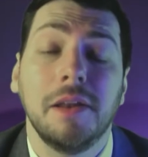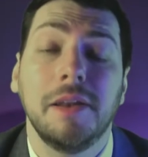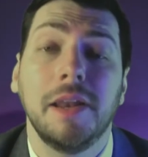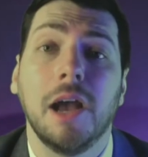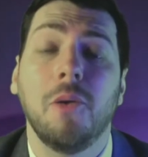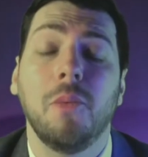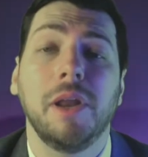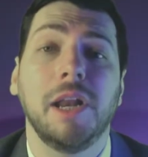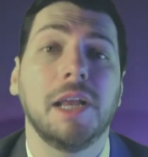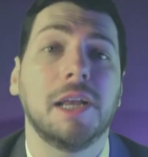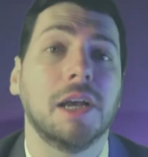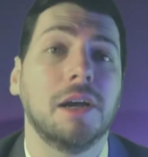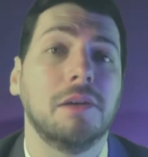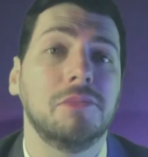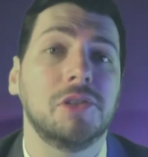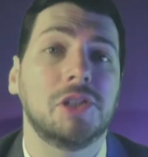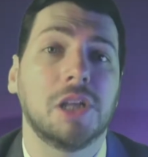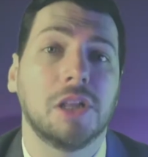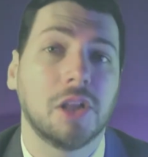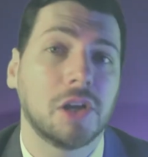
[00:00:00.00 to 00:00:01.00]
Now, when it
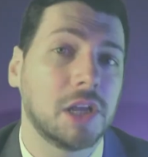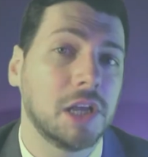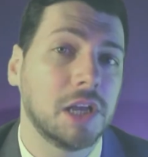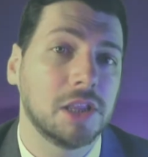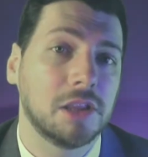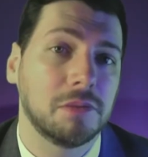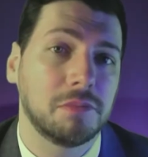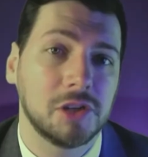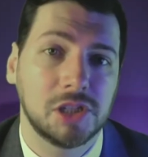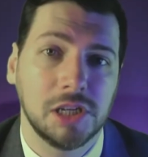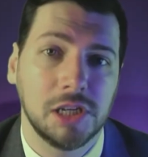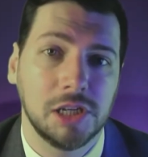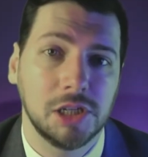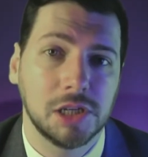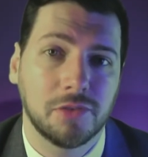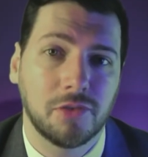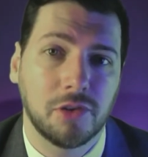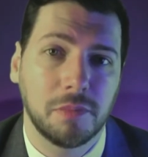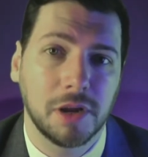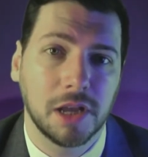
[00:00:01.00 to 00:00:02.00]
comes to looking at the
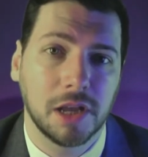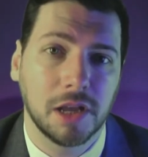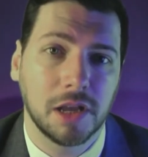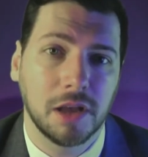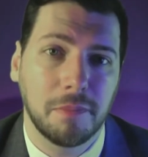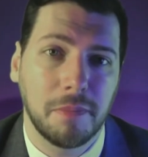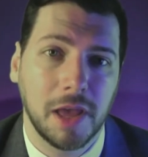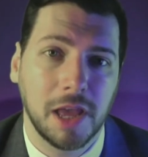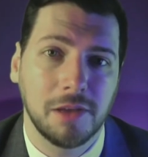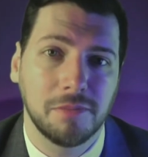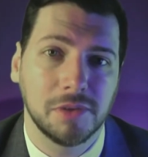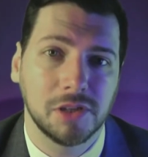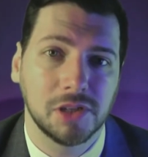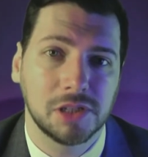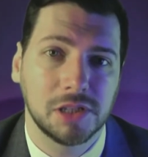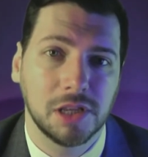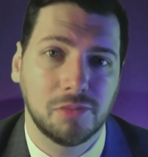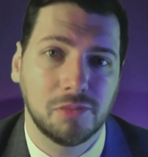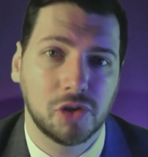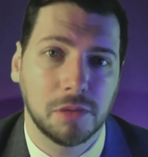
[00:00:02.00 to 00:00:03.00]
procedure for bringing a
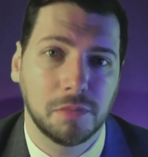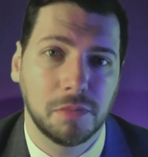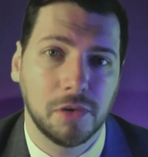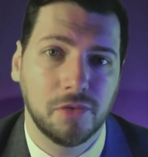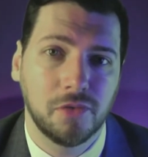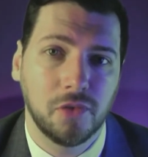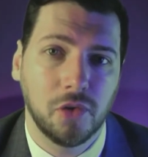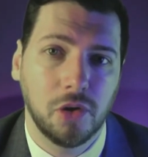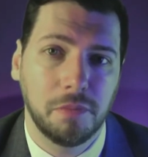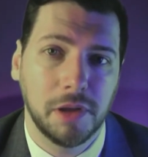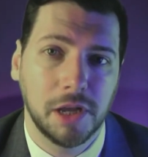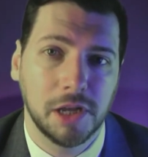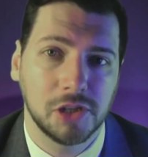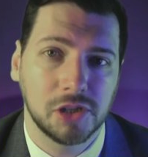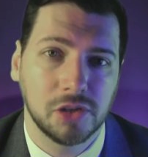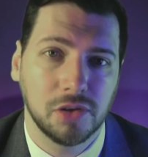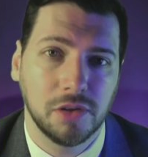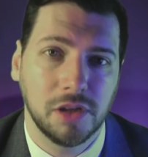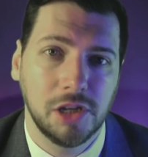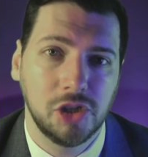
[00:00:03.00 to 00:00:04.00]
pavement slip trip or fall
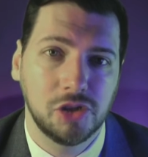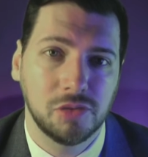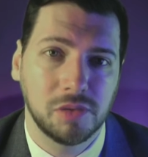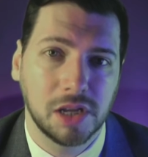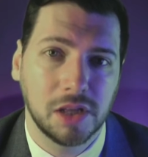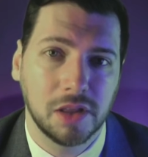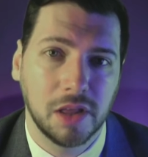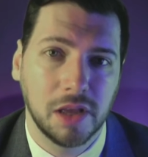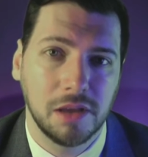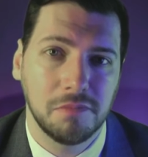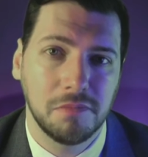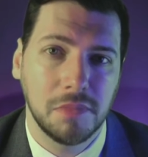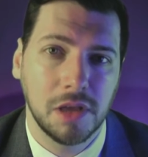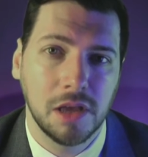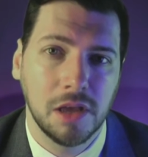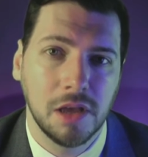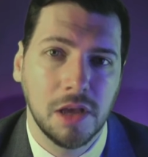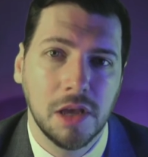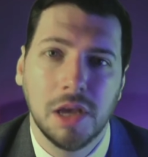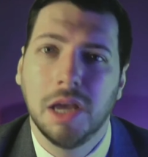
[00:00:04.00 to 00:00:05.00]
personal injury claim,
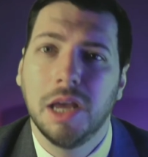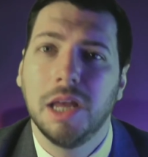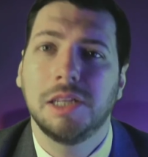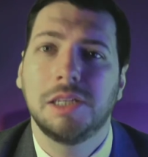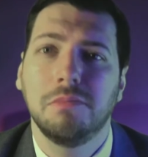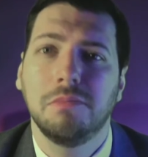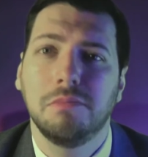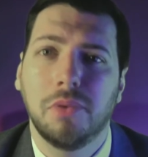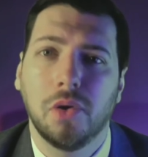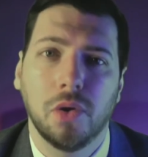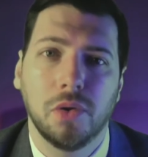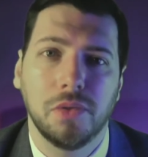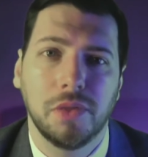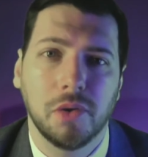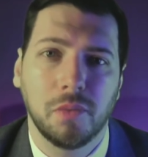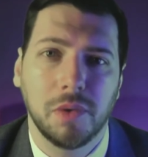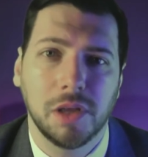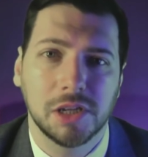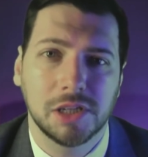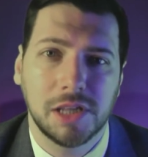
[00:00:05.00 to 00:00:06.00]
it's important
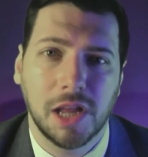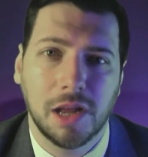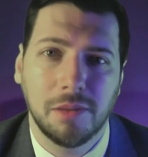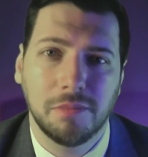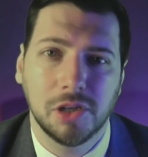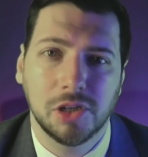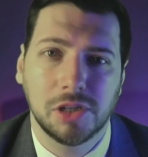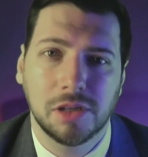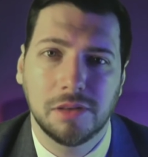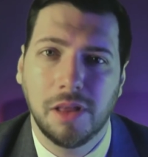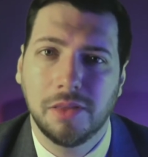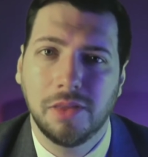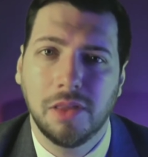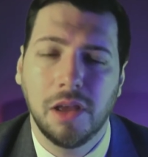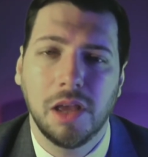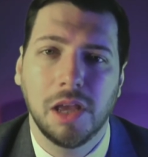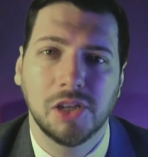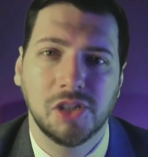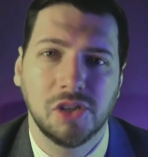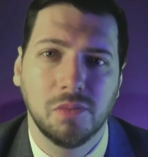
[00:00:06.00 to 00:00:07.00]
that we establish that
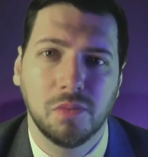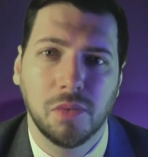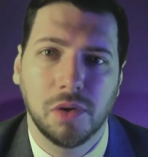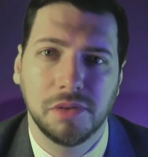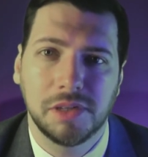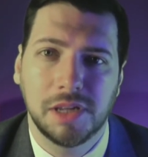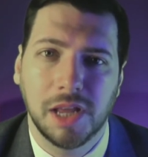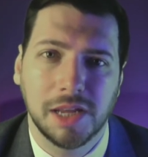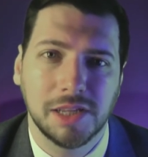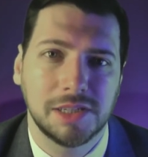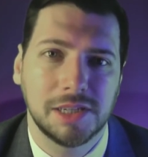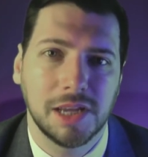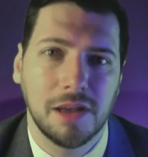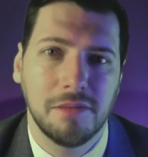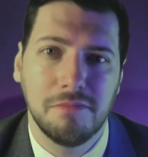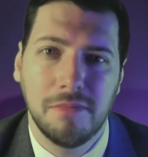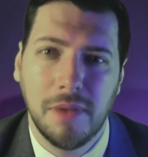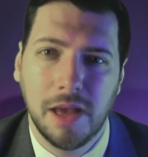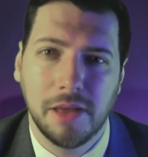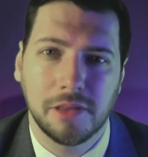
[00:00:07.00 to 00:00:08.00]
there isn't one dead
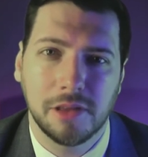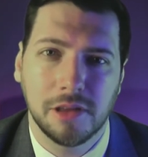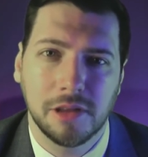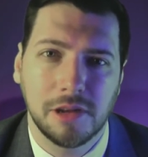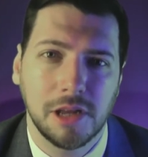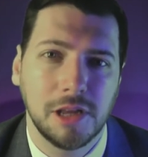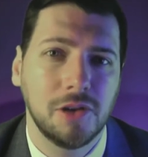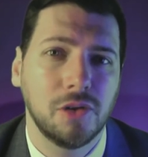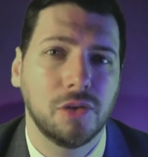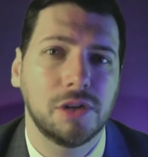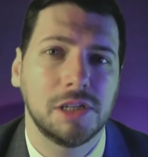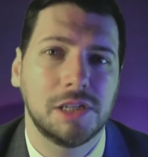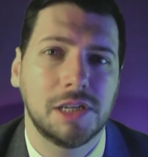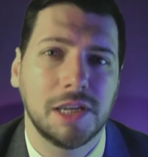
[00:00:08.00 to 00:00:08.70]
set method in order to